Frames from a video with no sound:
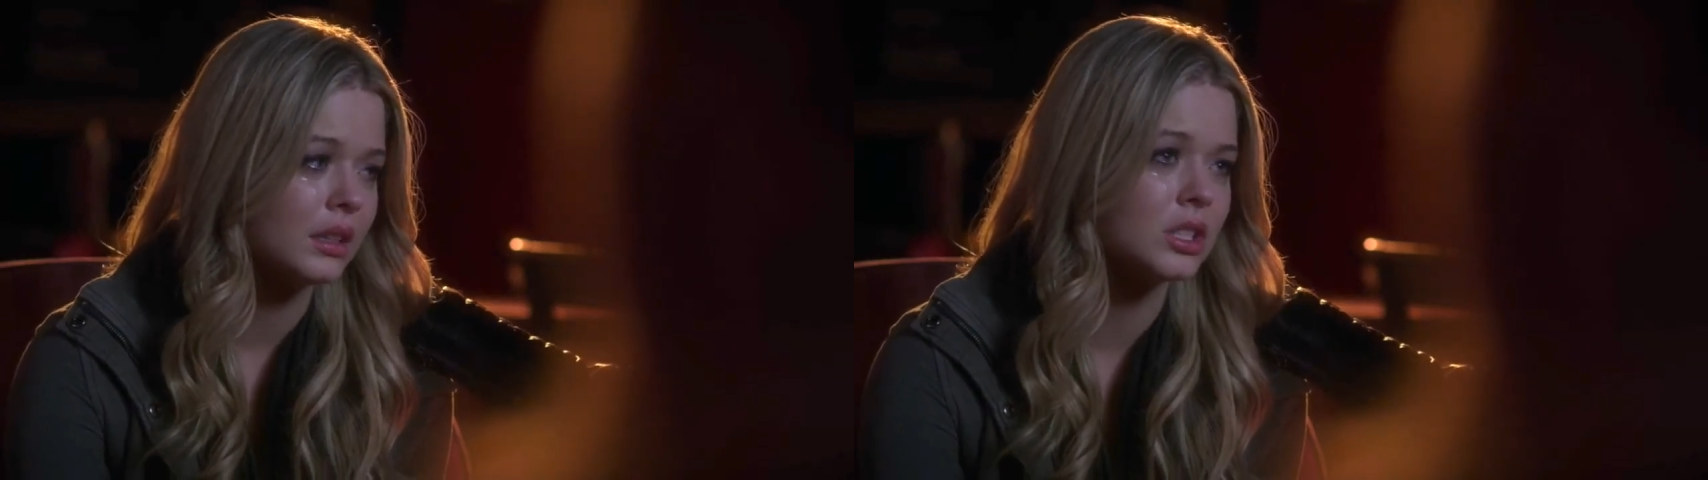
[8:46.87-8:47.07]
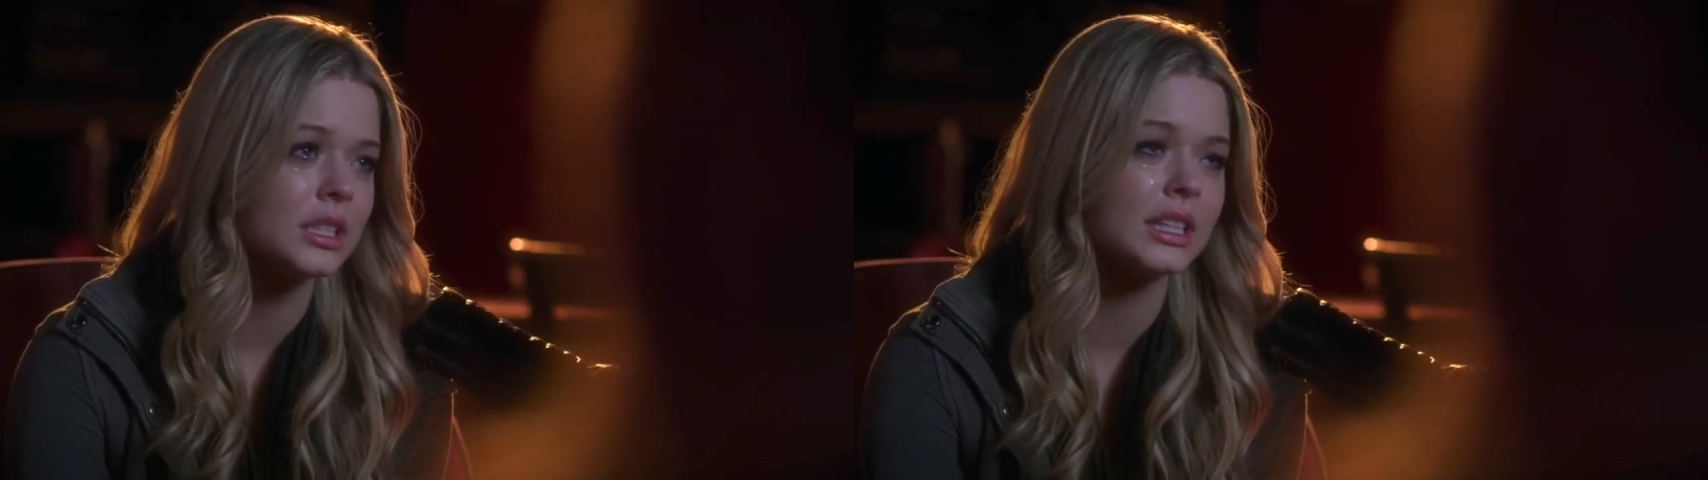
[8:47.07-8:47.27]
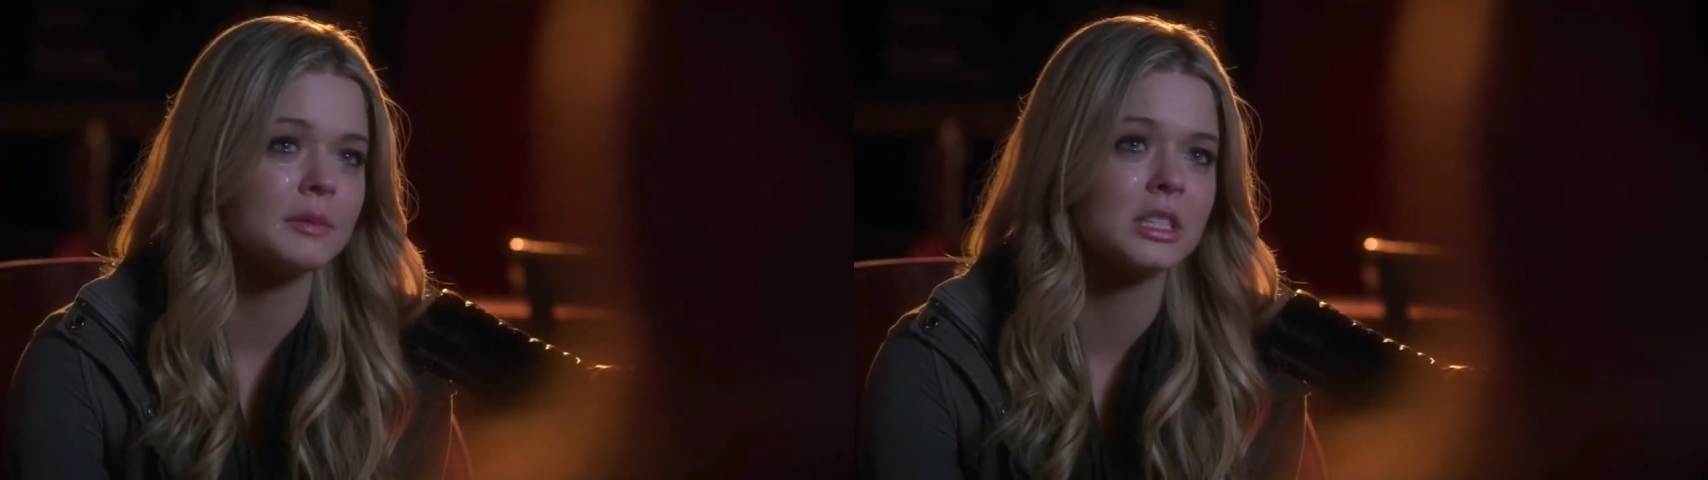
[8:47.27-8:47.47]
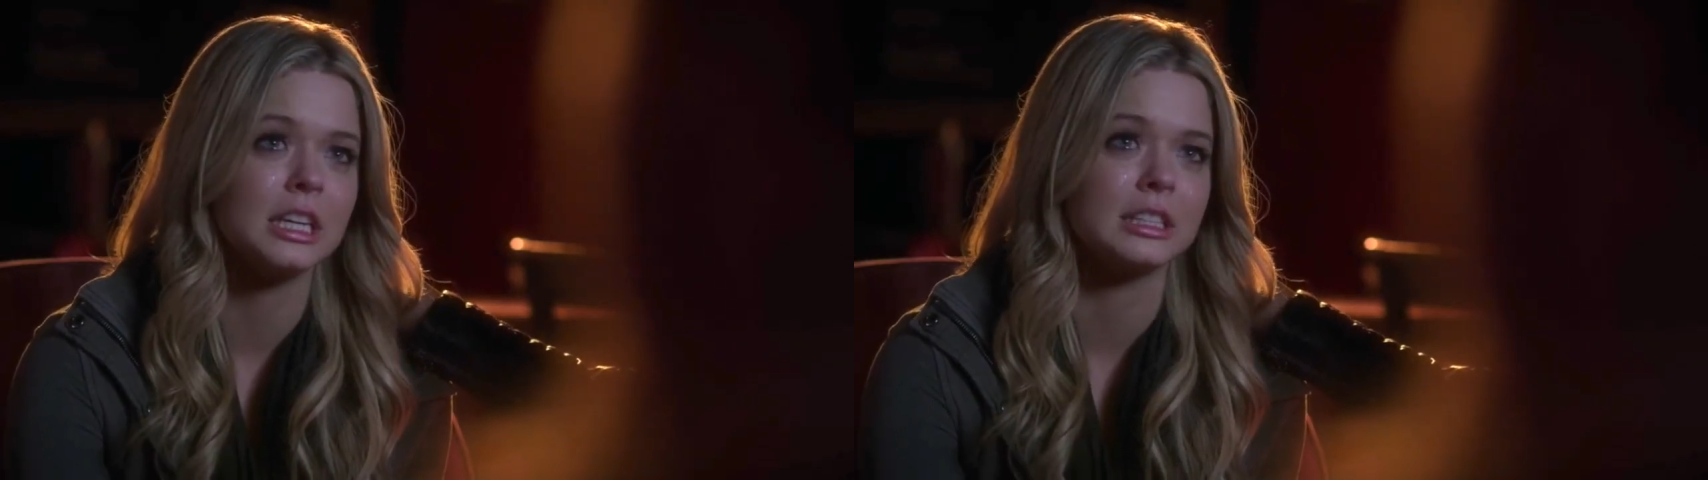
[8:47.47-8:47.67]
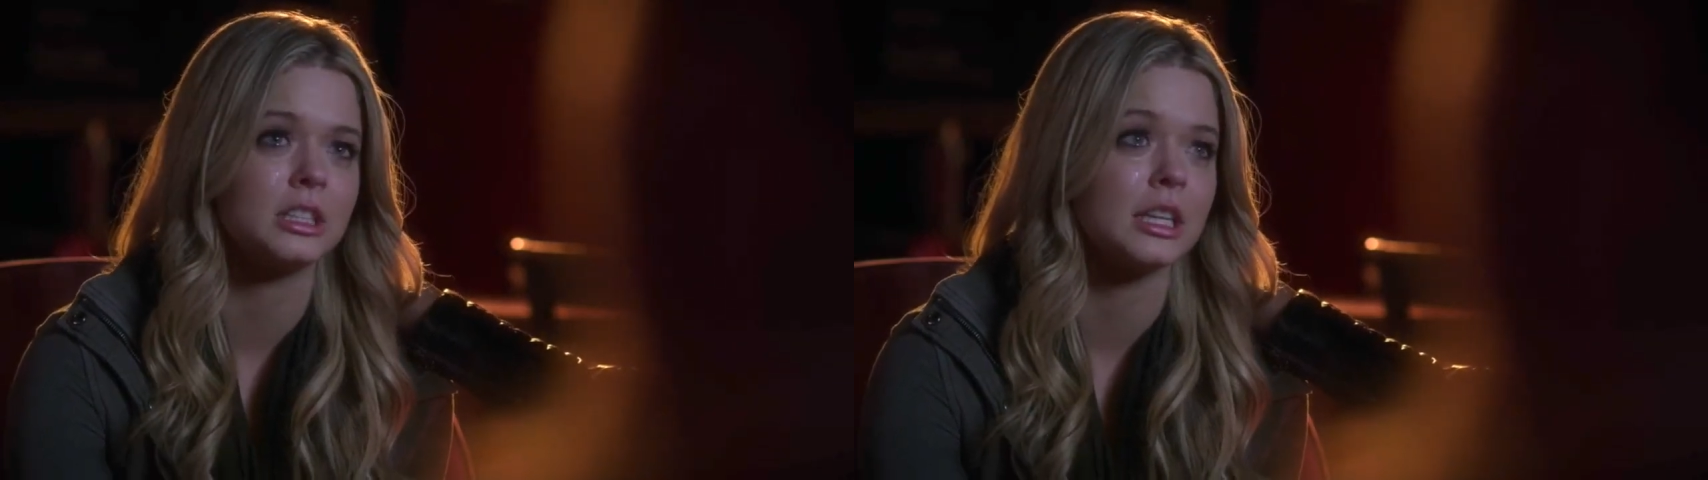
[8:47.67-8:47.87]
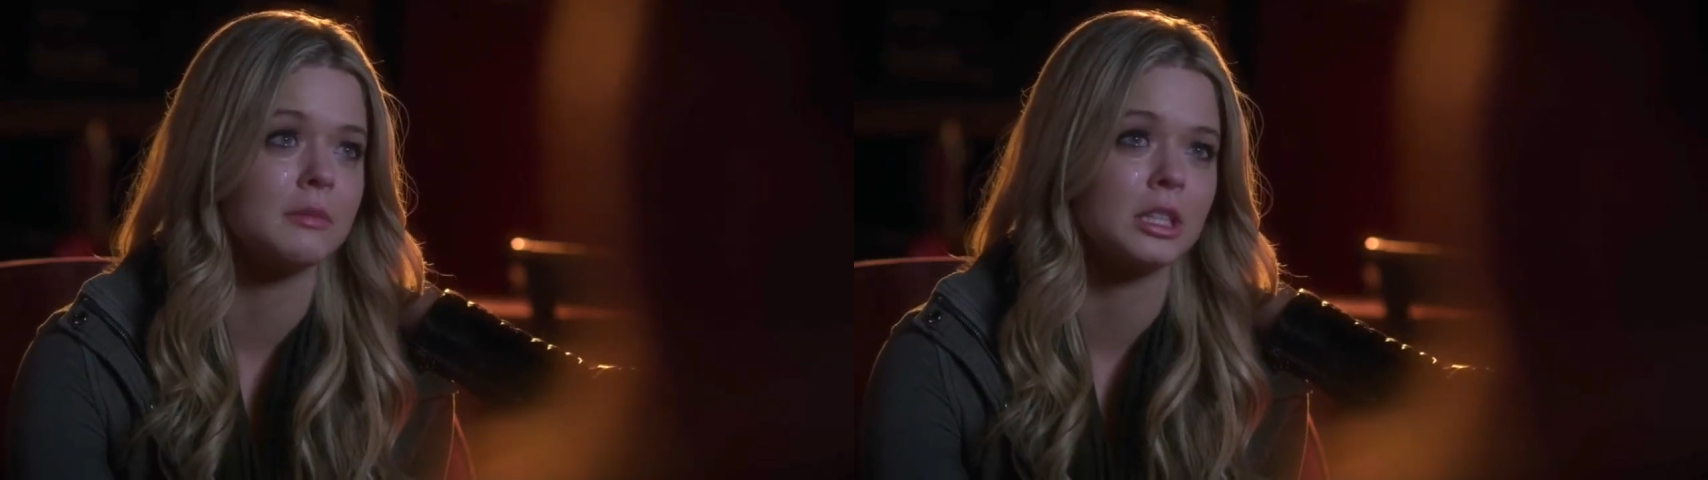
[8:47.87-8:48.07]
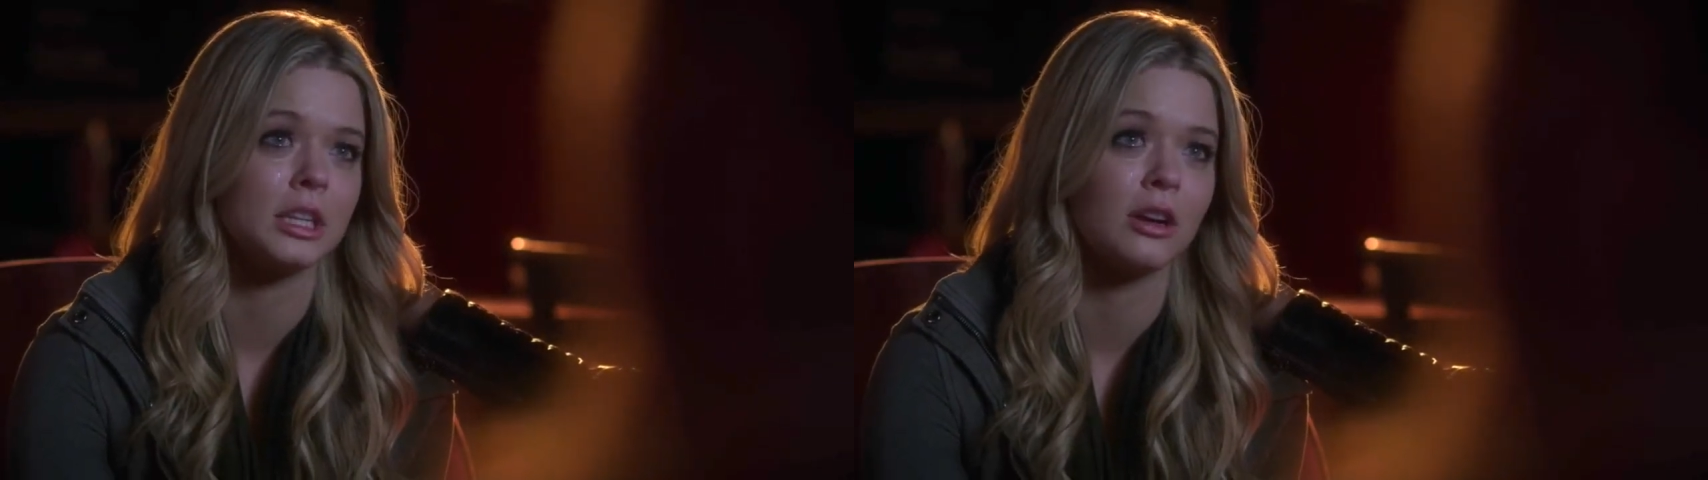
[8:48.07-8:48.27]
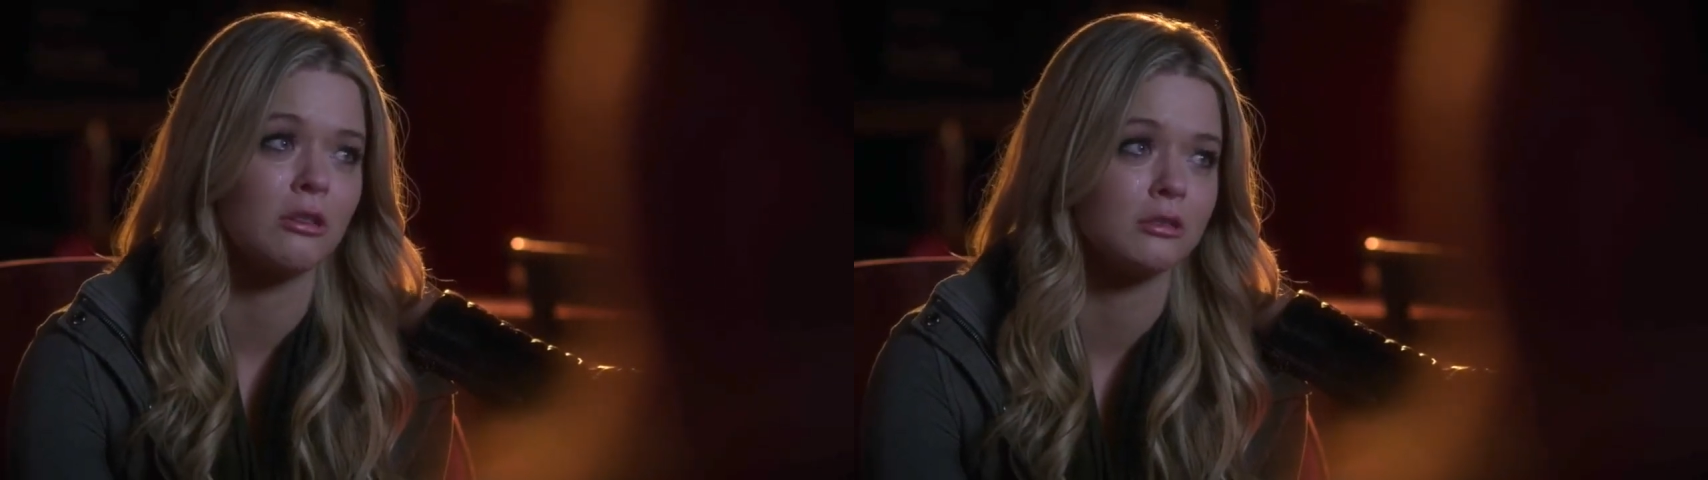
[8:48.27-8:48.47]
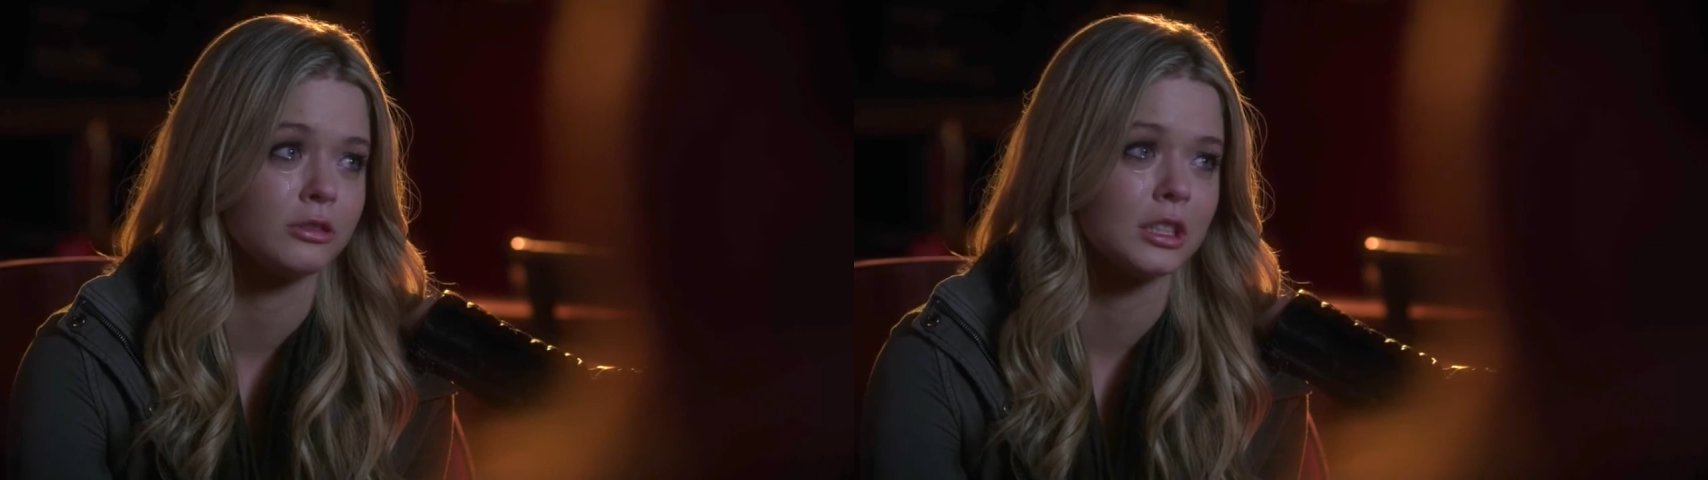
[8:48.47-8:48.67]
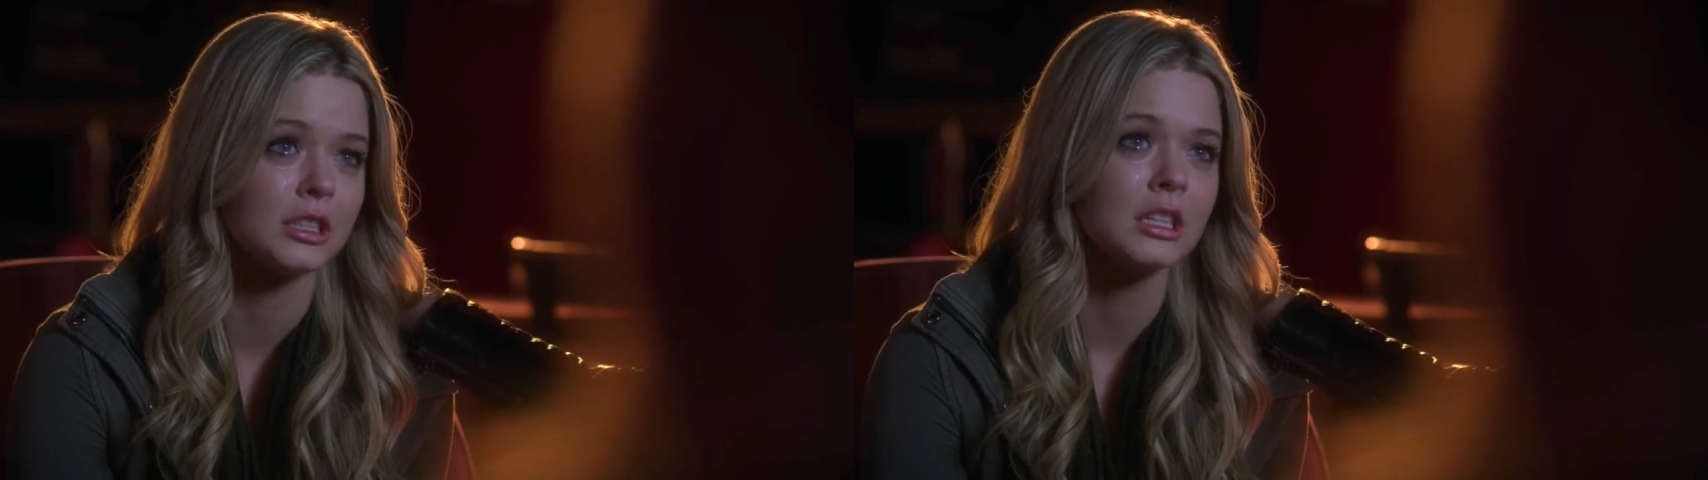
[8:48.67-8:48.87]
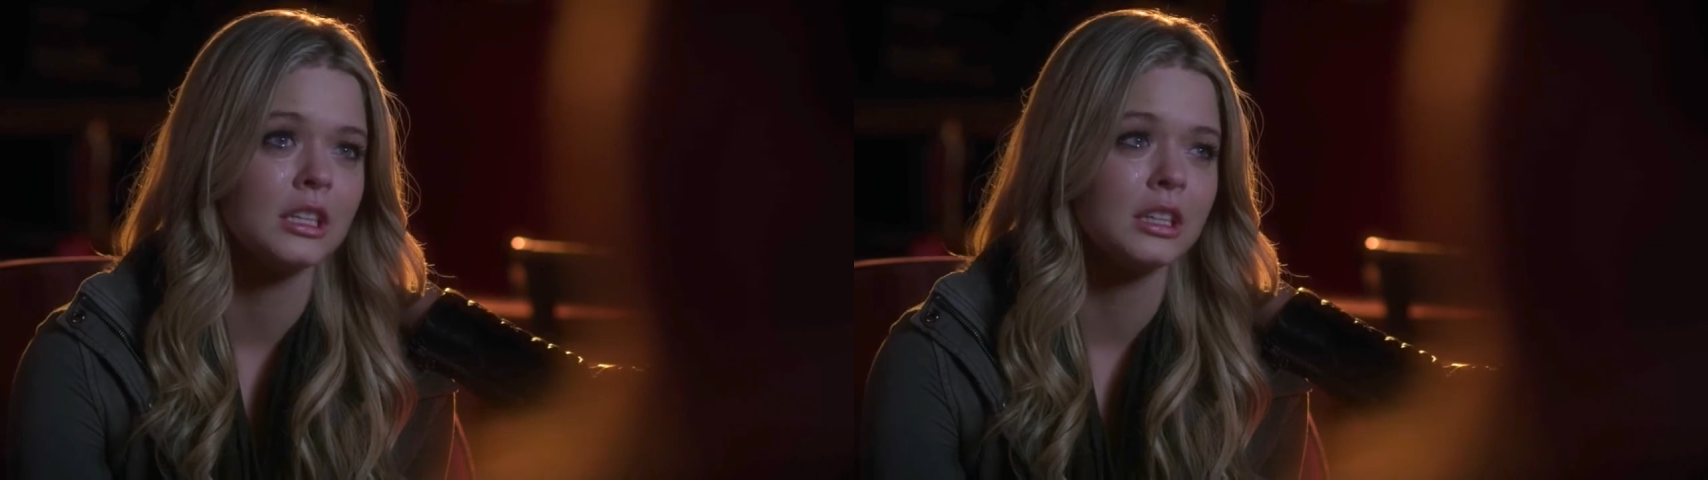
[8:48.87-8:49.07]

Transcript: She just kept saying the same thing over